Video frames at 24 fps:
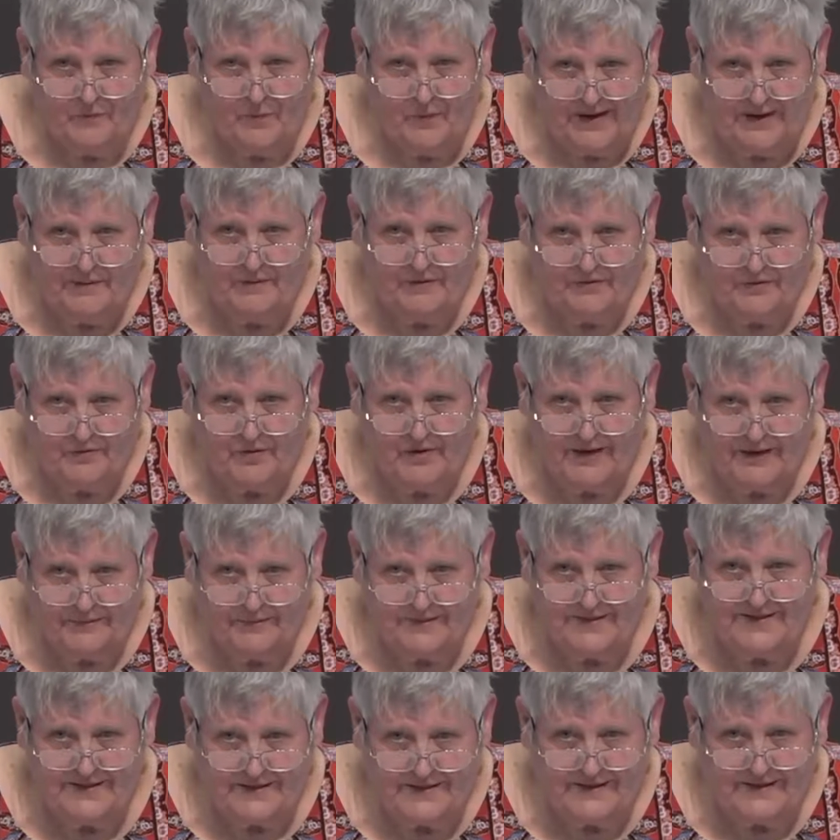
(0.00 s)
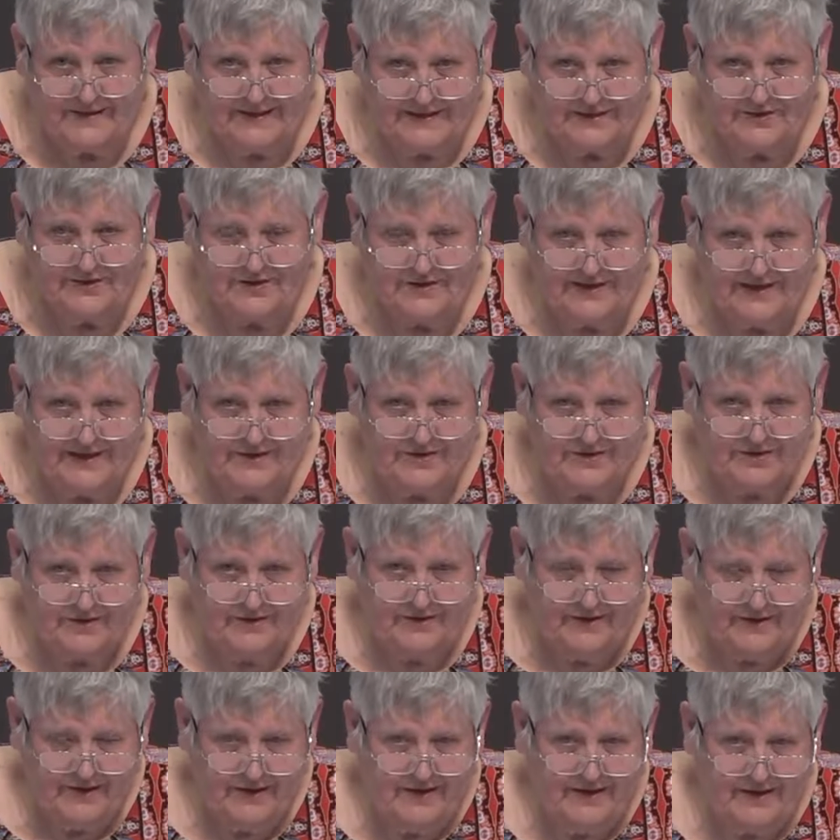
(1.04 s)
way before I was in the
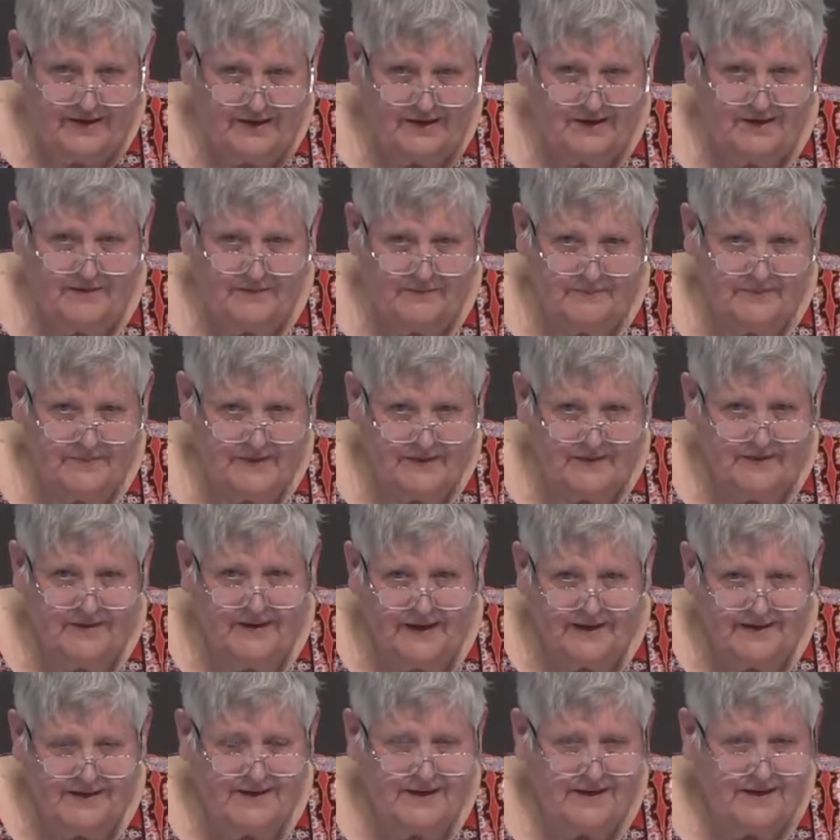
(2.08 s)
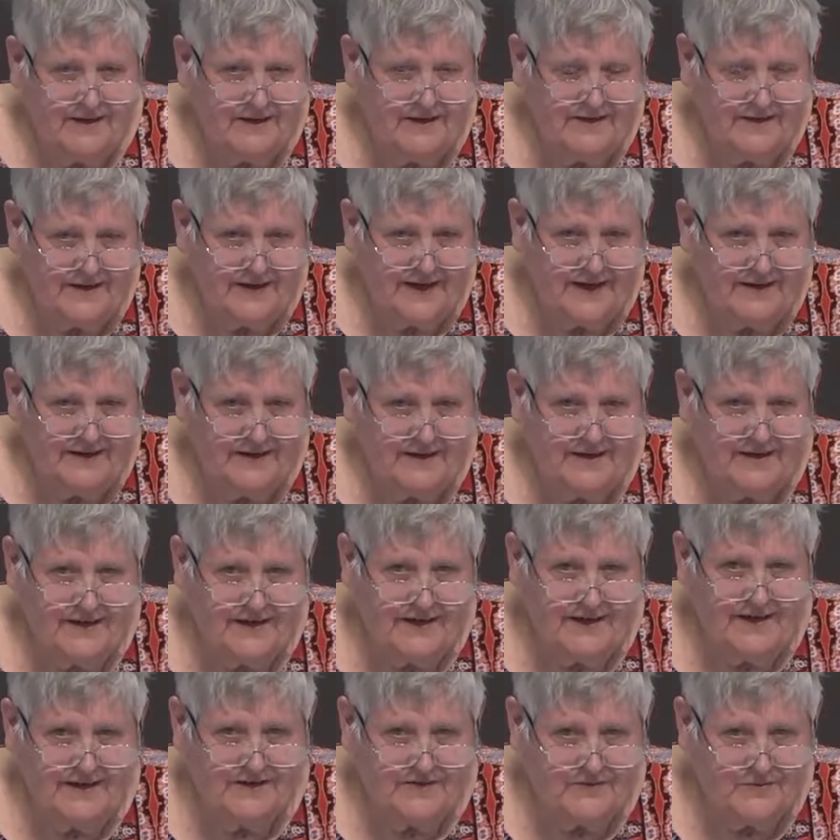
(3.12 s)
legislature. In the
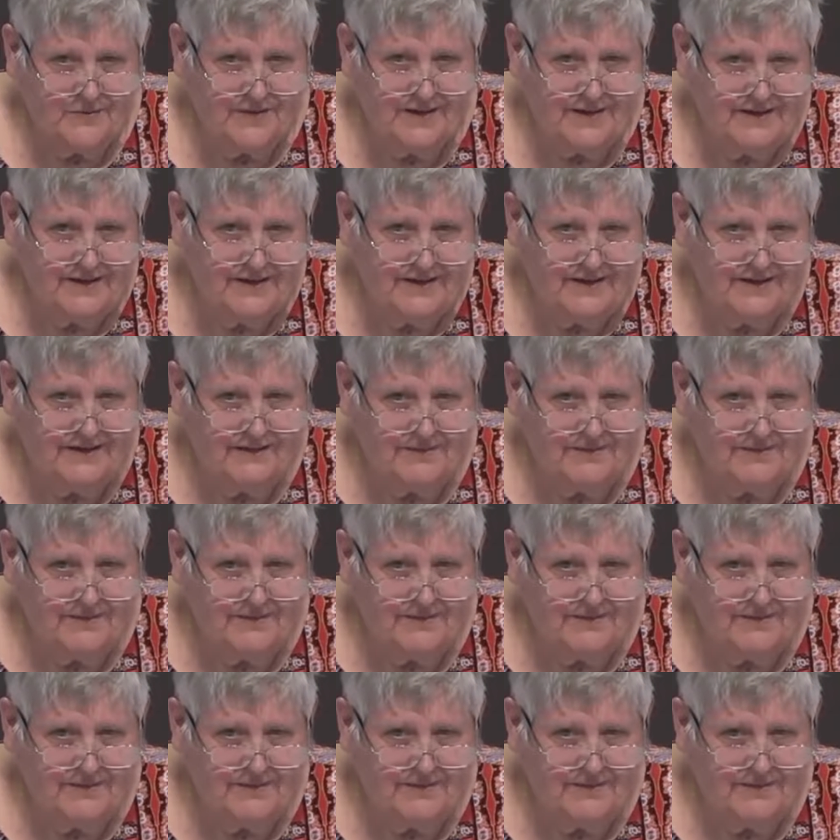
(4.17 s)
1990s, we